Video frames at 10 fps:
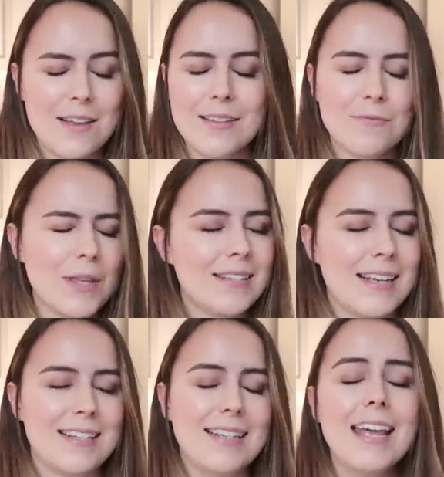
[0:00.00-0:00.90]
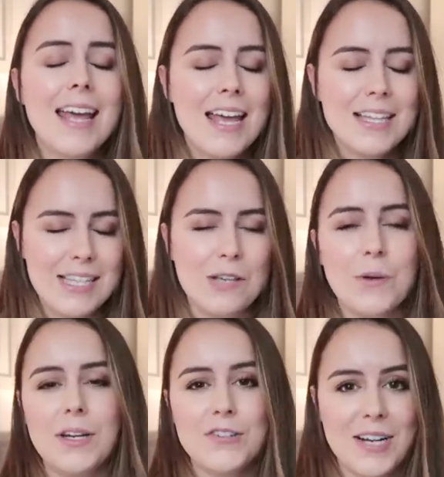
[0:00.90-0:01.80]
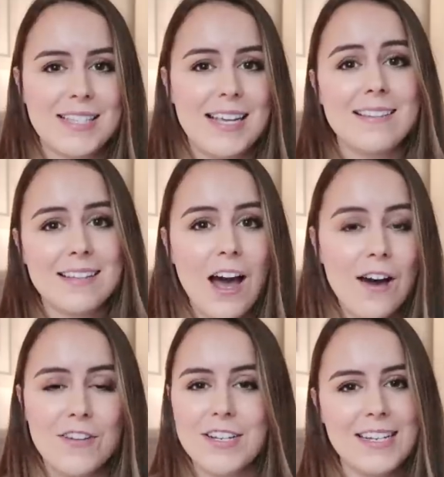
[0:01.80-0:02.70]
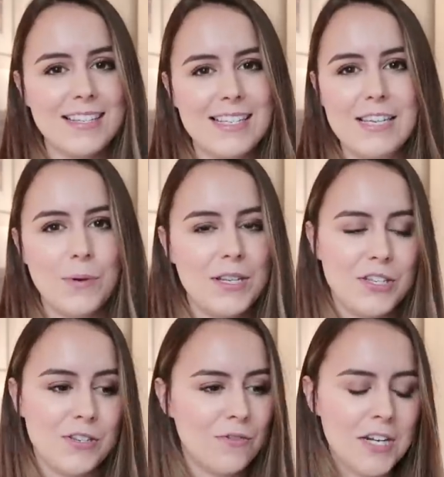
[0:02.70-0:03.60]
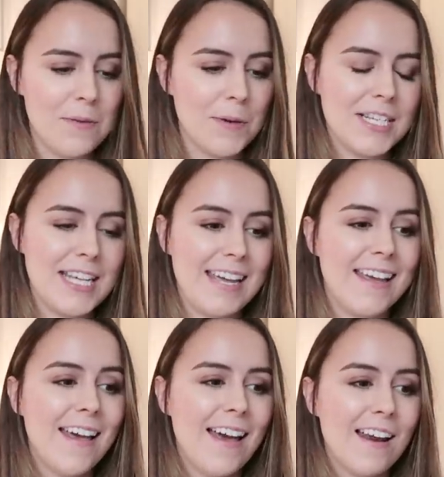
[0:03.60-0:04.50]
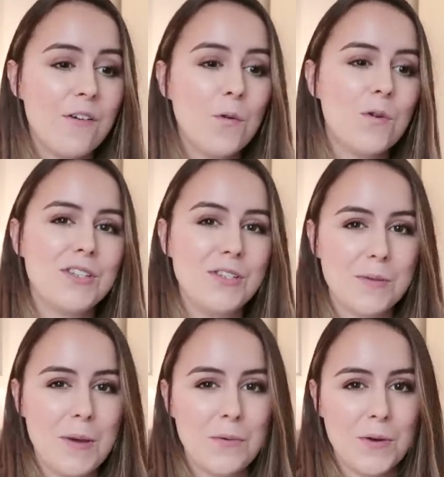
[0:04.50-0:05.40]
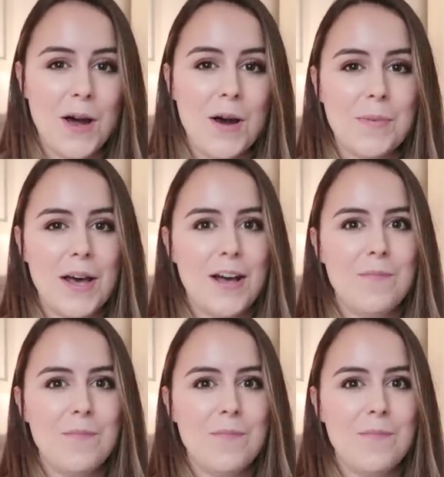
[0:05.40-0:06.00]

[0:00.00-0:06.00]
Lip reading: satin sequin dresses covered in sequins, just really pretty. And I always used to pick one up,